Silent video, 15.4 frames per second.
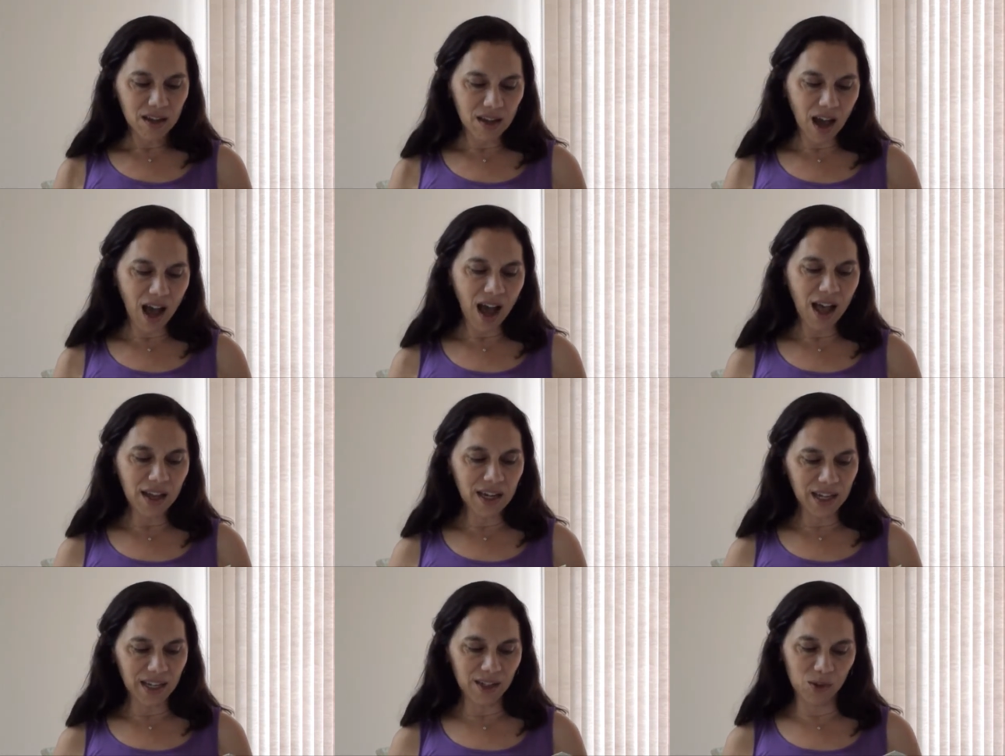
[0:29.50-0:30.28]

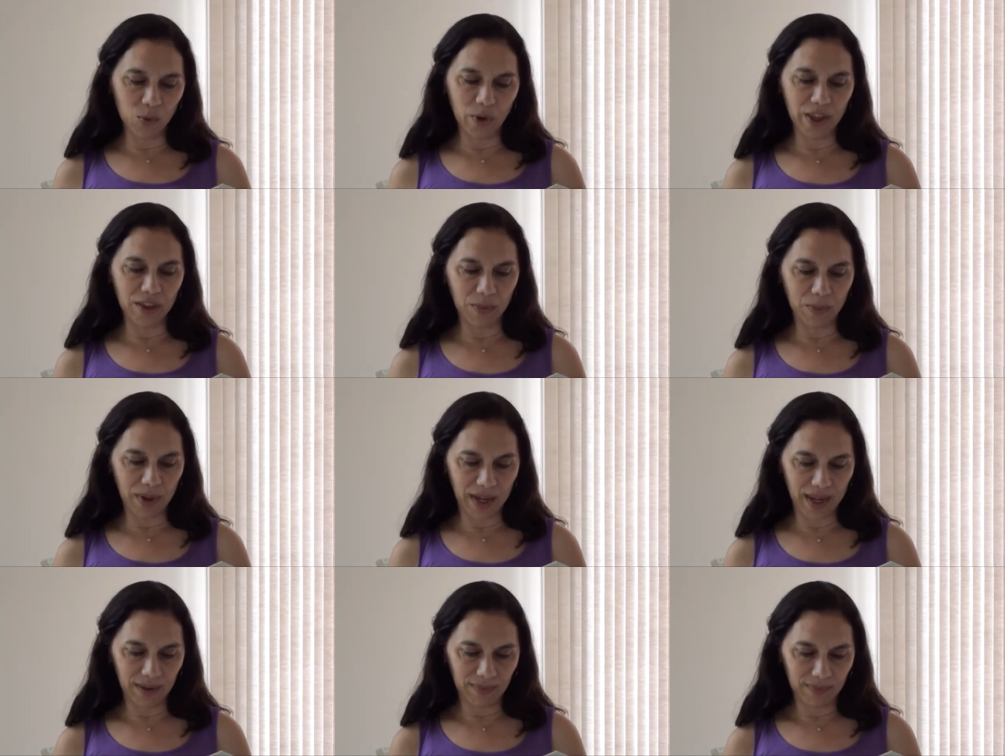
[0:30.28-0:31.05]
God is with
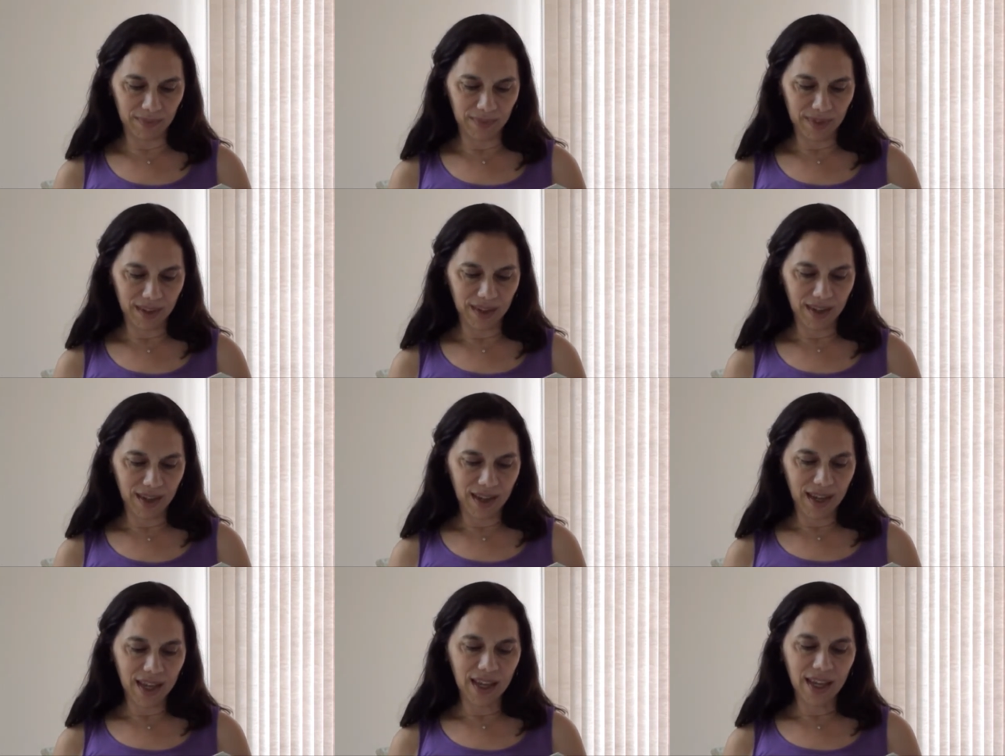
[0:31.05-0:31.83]
me.
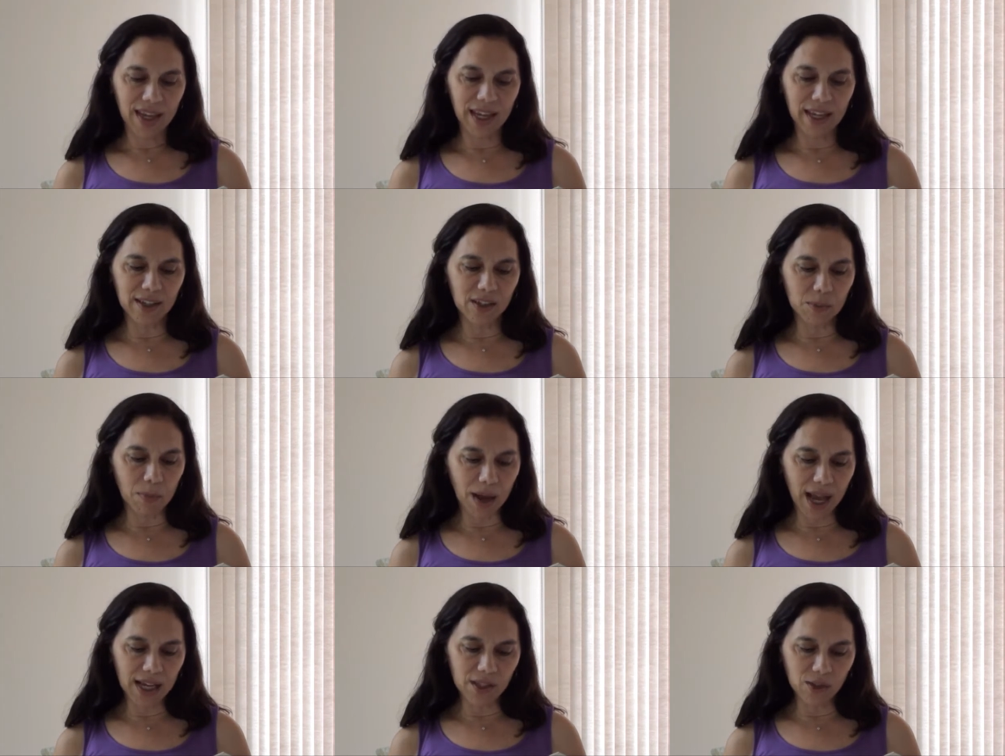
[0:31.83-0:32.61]
He is
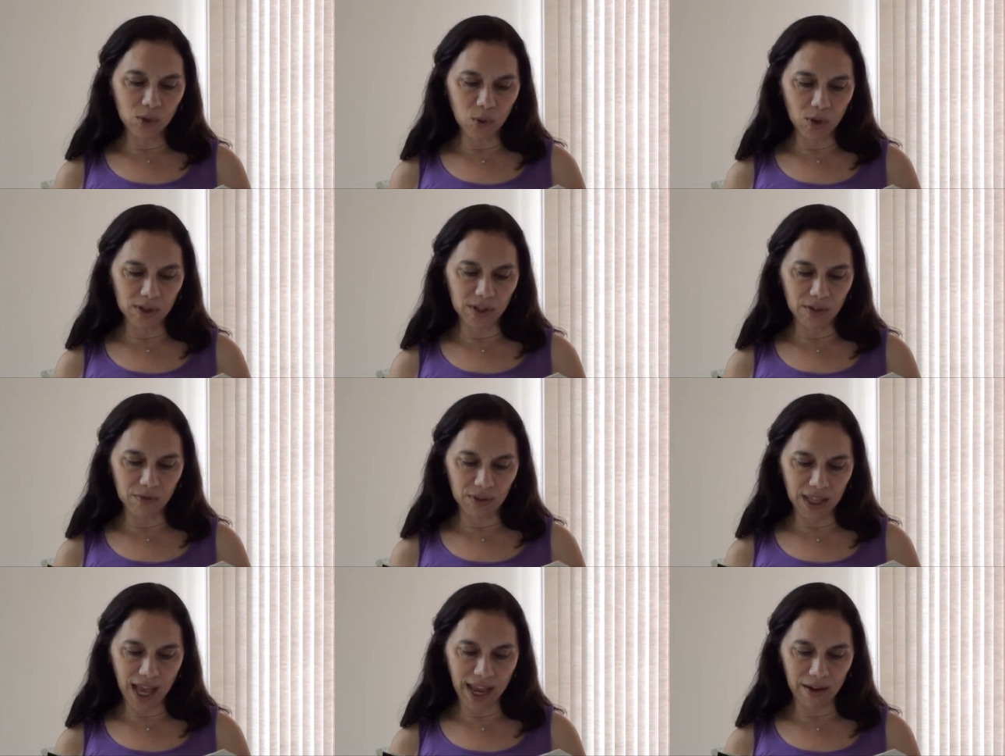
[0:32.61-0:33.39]
my source
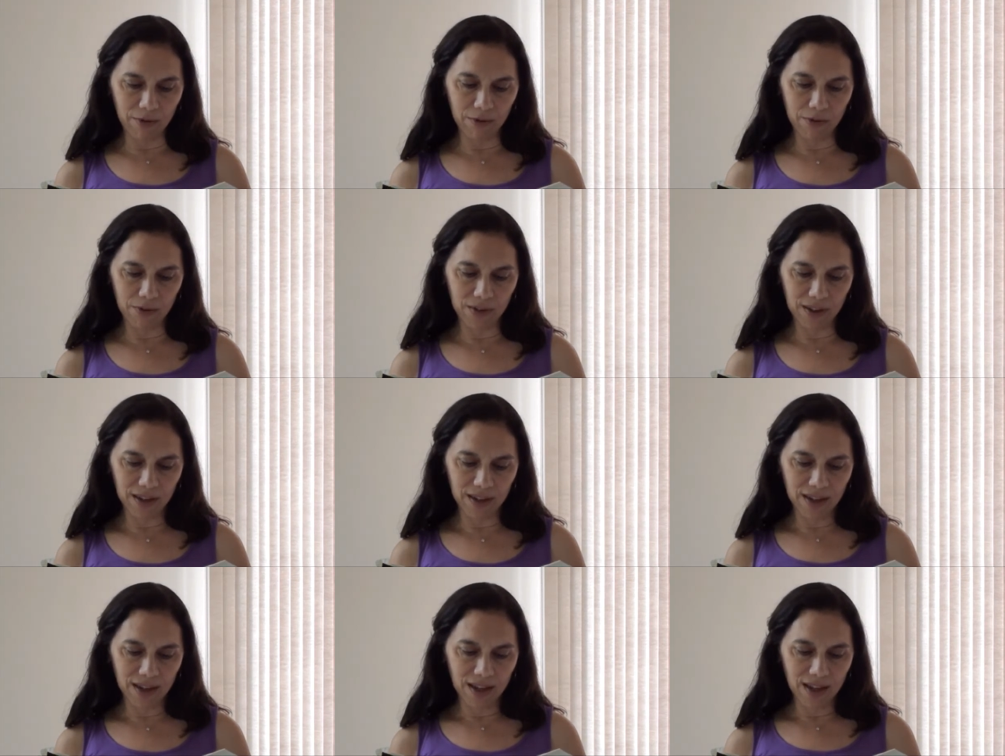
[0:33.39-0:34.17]
of life,
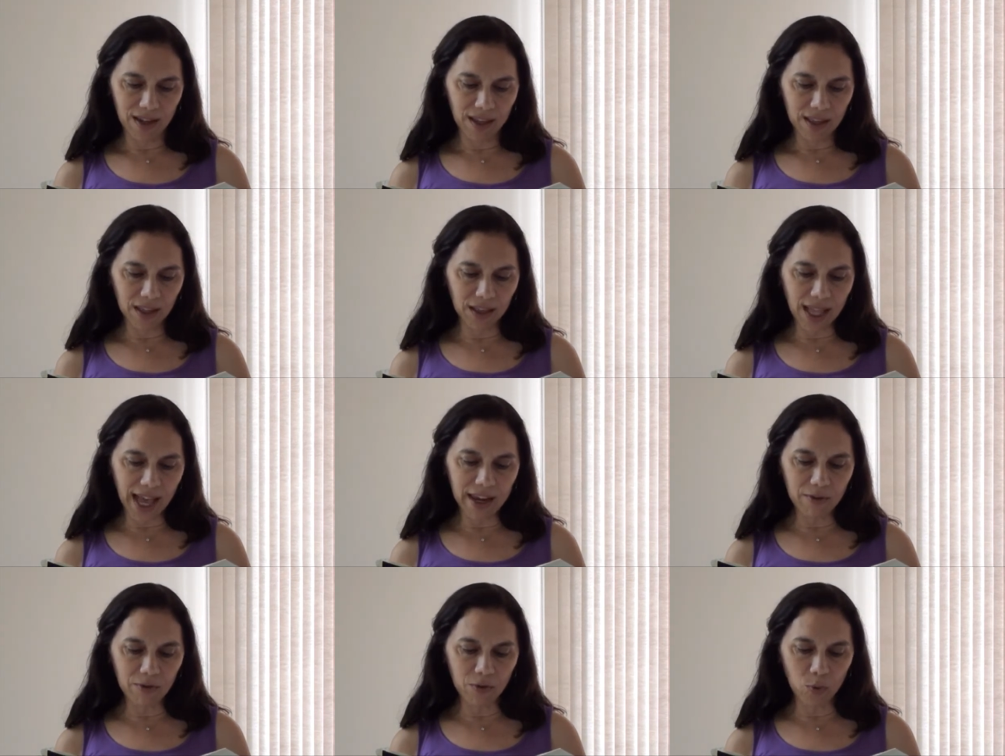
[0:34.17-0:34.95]
the
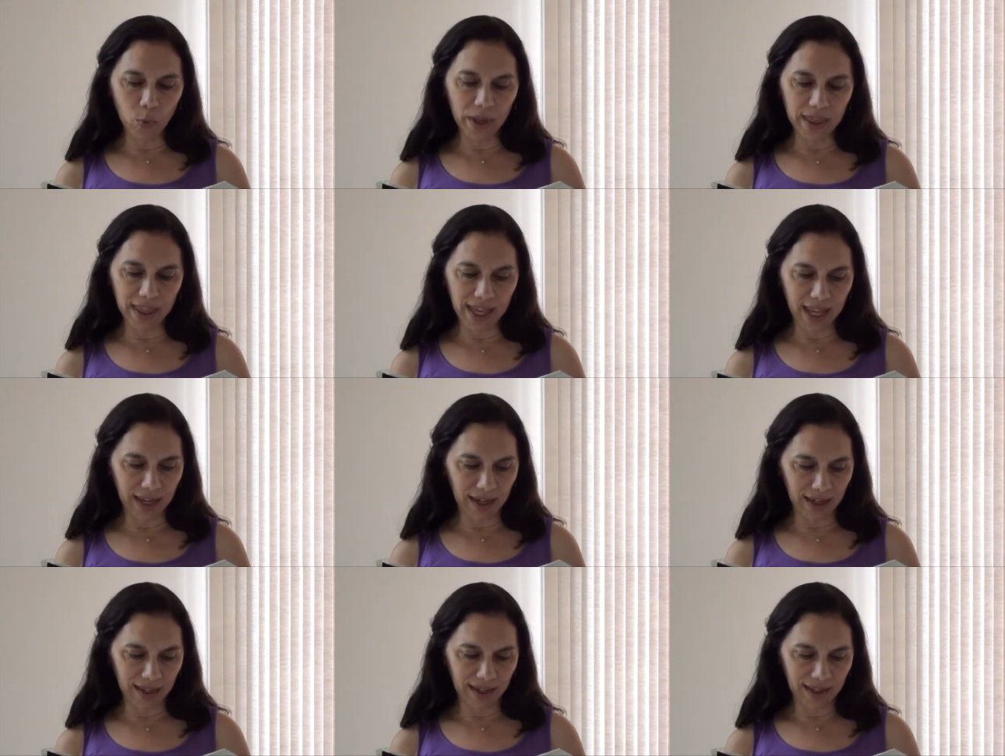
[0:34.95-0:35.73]
life
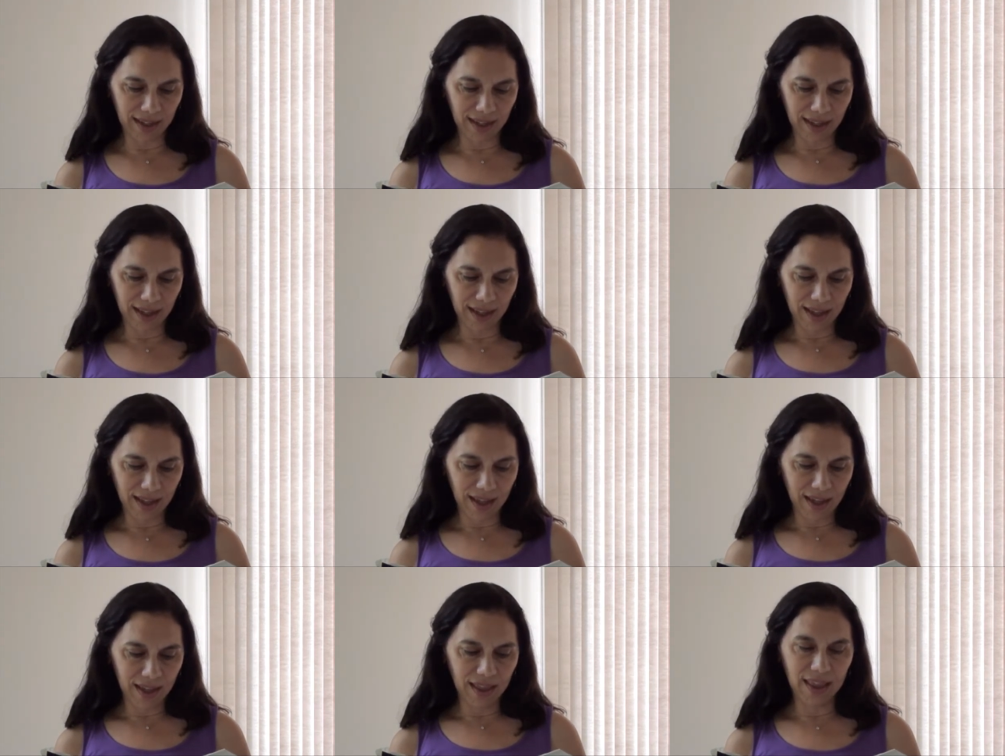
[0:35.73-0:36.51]
within
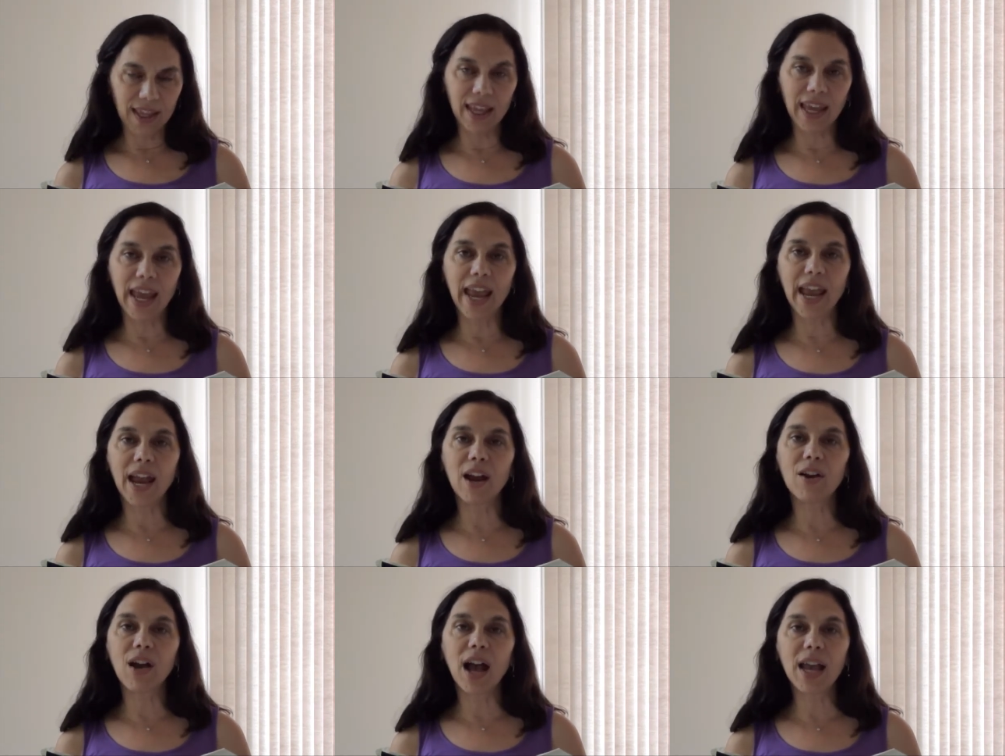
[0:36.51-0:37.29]
the
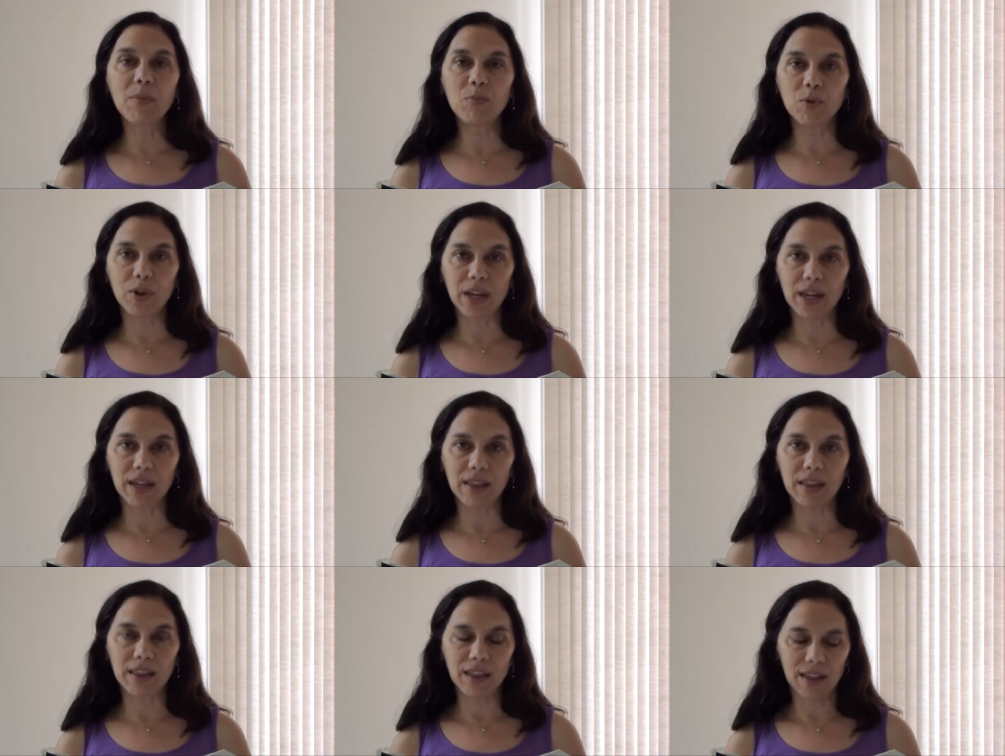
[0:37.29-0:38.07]
air I
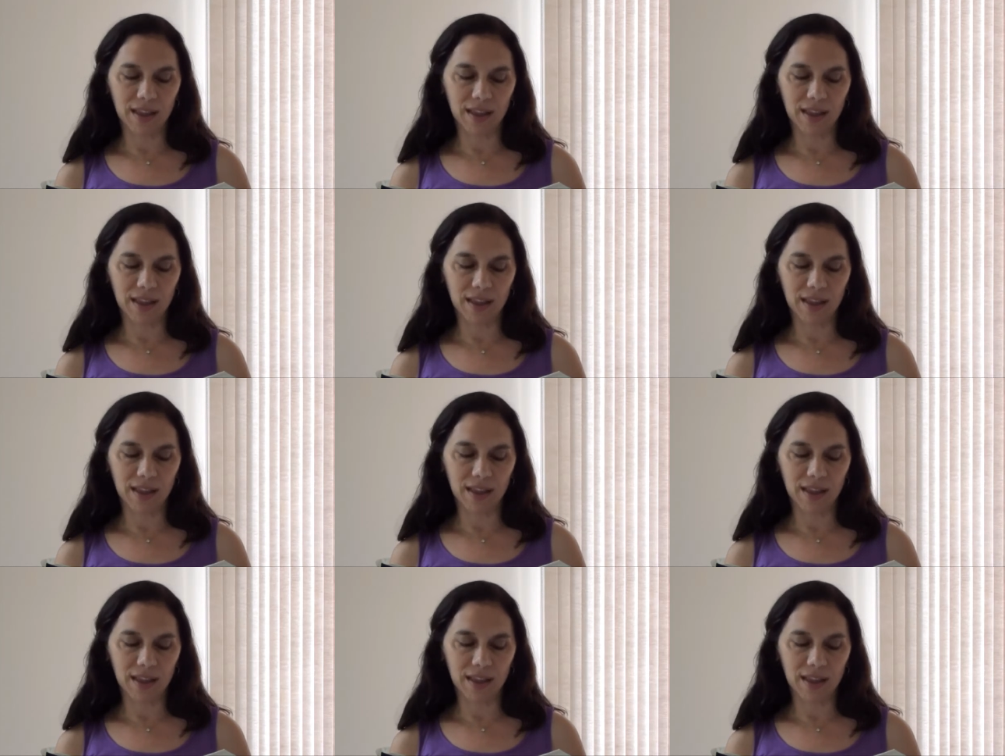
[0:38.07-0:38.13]
breathe,